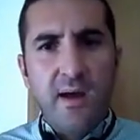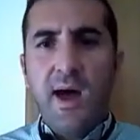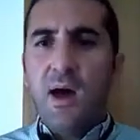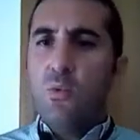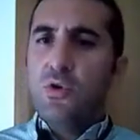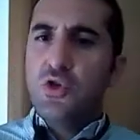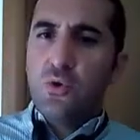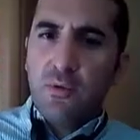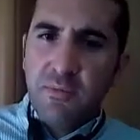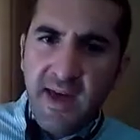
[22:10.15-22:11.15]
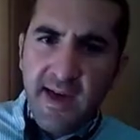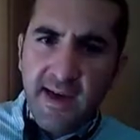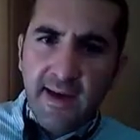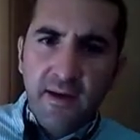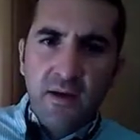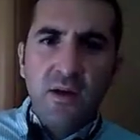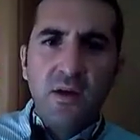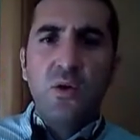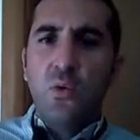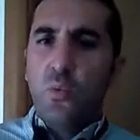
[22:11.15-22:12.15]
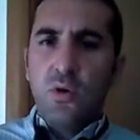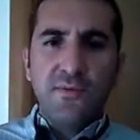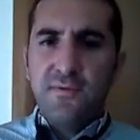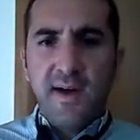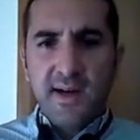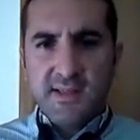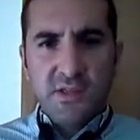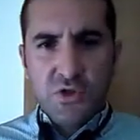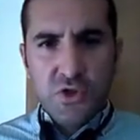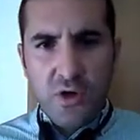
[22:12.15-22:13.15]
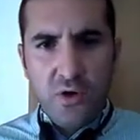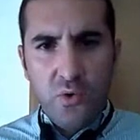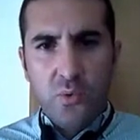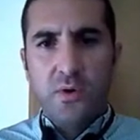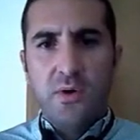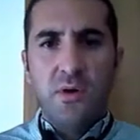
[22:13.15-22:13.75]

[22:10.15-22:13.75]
How would you compare? What facts show?